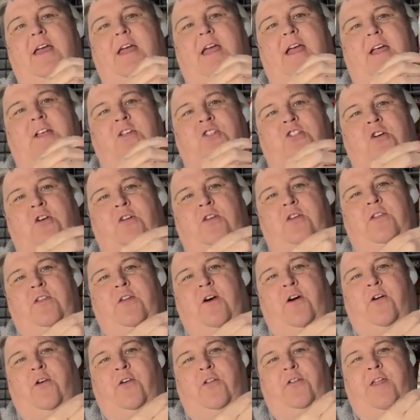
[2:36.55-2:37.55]
and show you the
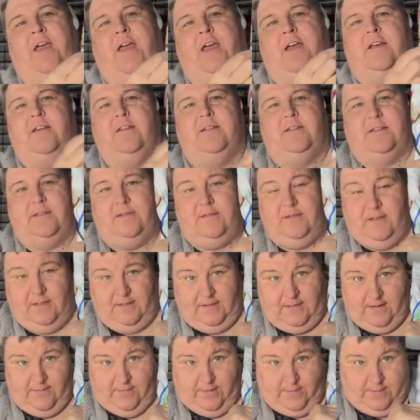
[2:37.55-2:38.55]
whole thing, because
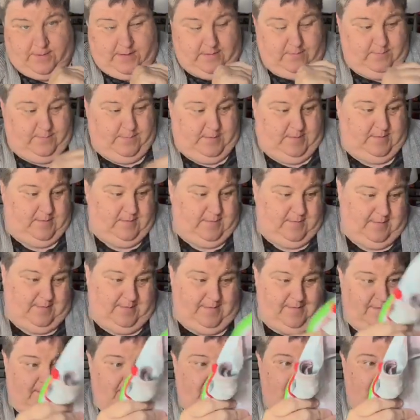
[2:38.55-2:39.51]
next time I'll probably be done.